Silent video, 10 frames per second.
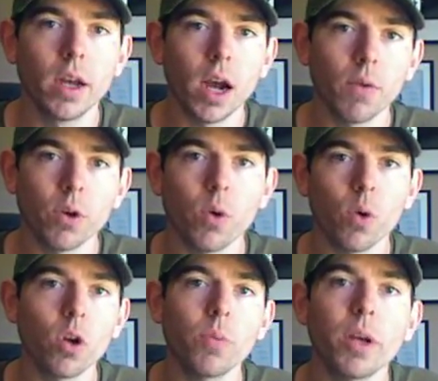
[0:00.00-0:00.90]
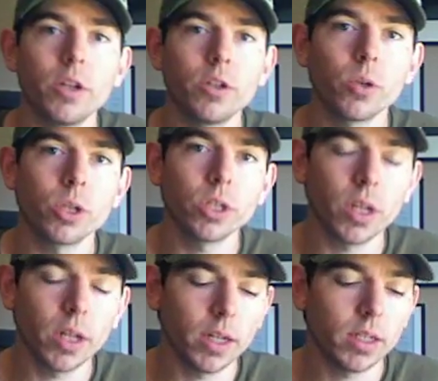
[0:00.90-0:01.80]
I record all my nutrition
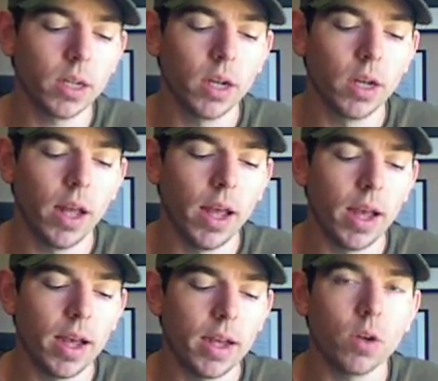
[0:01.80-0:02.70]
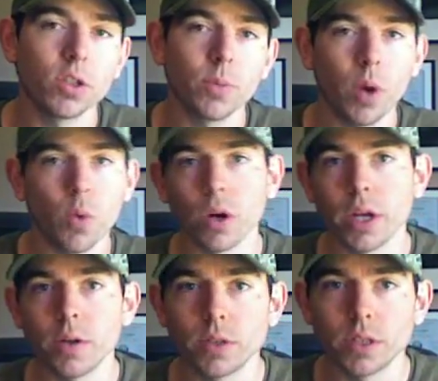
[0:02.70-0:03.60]
in it and also my
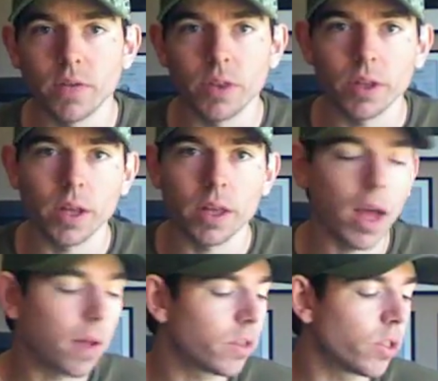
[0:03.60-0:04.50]
workouts and everything like that.